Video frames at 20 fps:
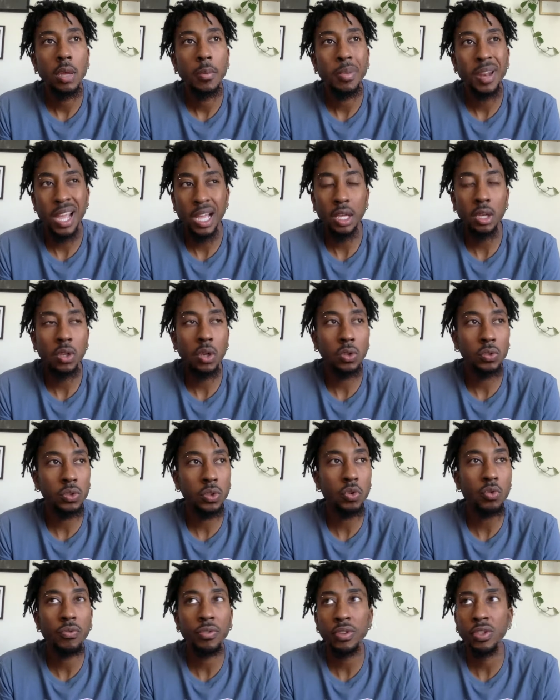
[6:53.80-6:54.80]
But I can go
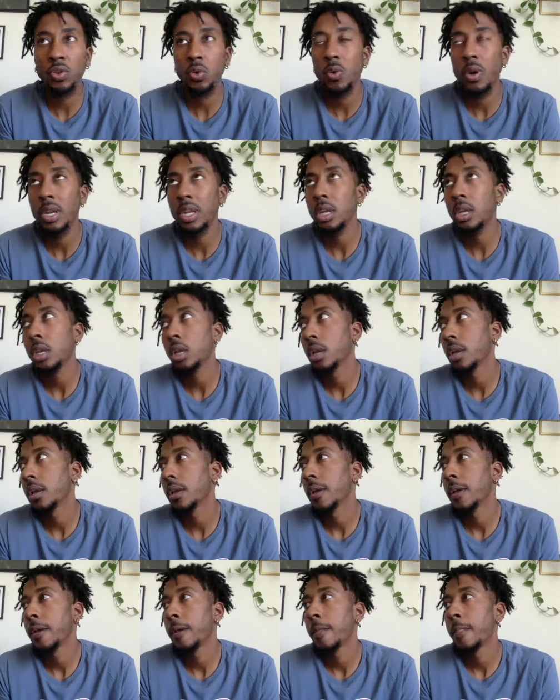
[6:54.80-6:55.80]
2 for 20,
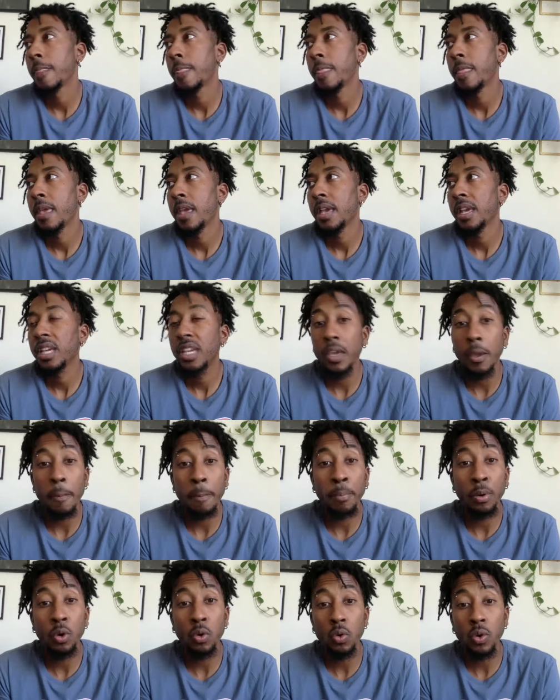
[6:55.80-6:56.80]

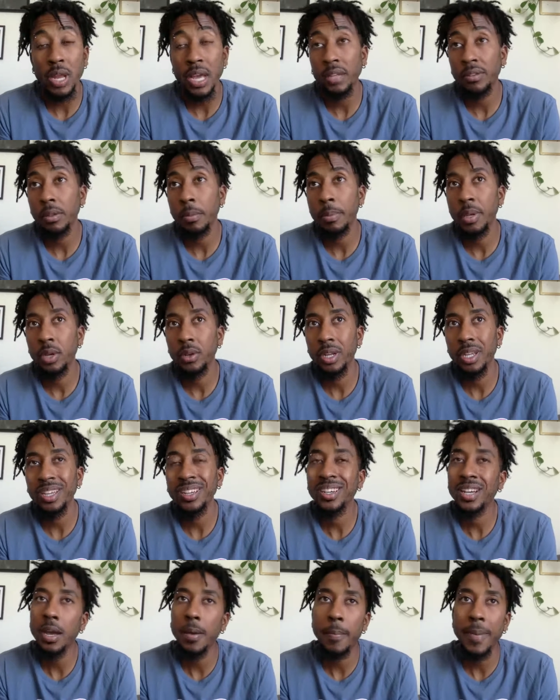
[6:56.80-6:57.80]
get booed out the building,
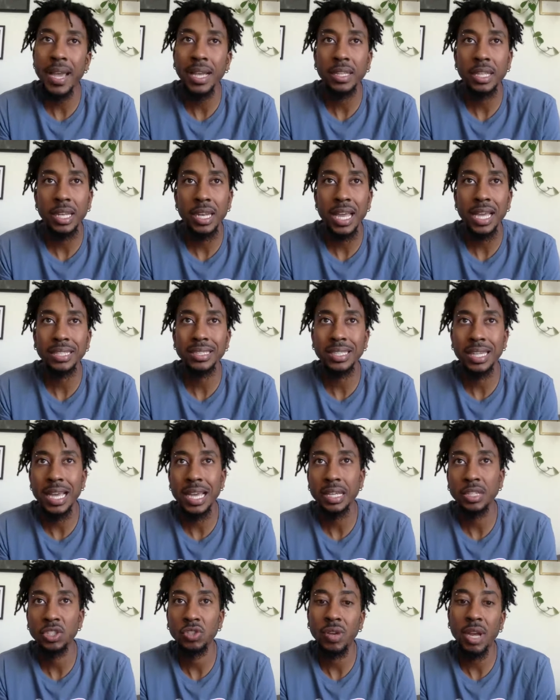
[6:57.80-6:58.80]
come back the next
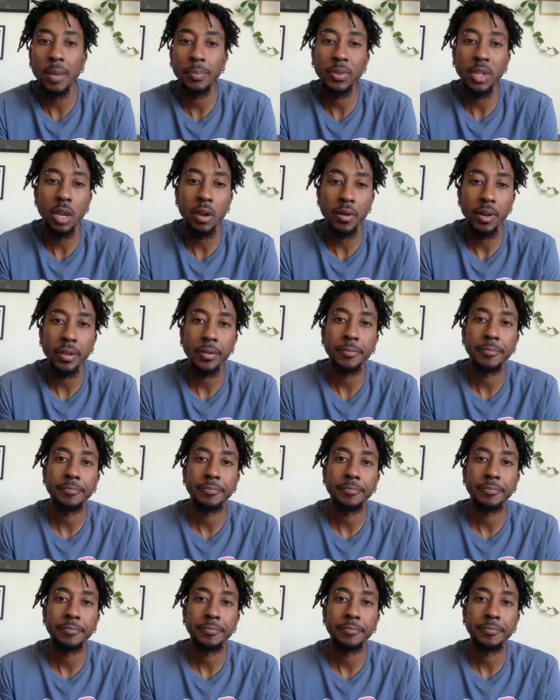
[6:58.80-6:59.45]
night and drop 30.